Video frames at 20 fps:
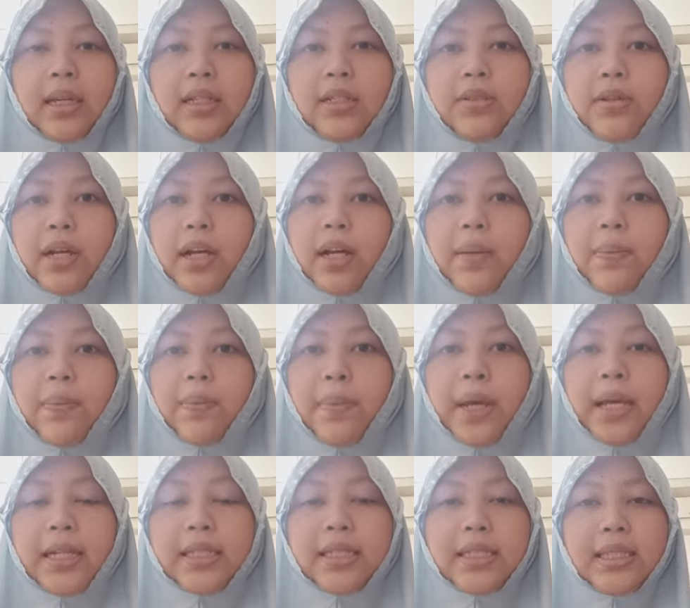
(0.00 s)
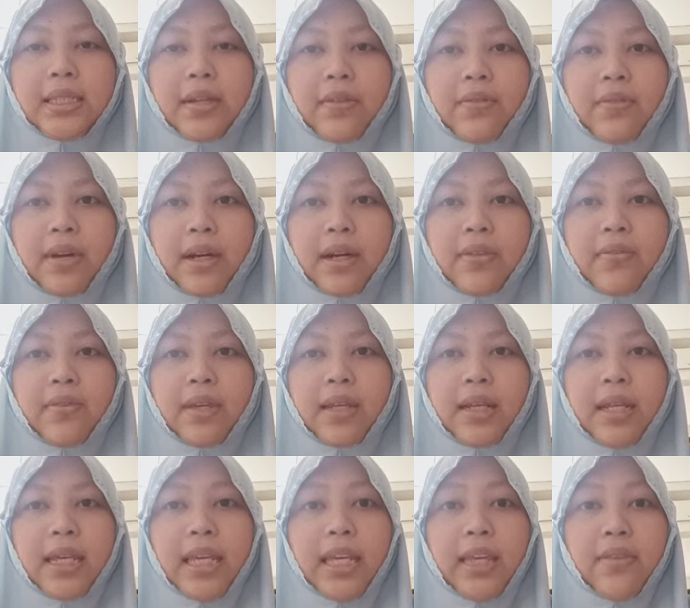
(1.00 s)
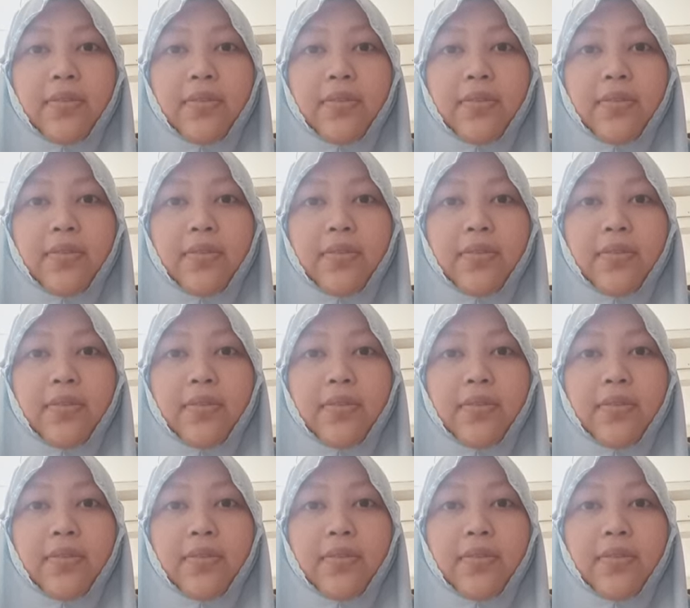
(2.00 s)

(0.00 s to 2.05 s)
to help banks survive in the